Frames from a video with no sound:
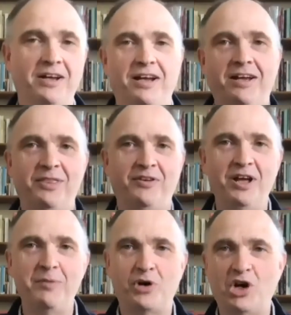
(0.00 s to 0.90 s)
There are
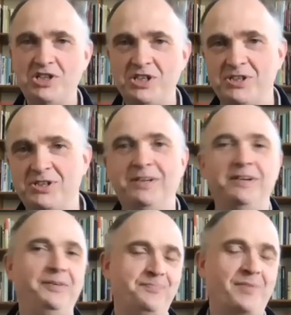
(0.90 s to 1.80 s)
no prizes,
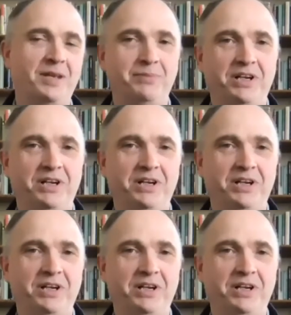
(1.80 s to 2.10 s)
but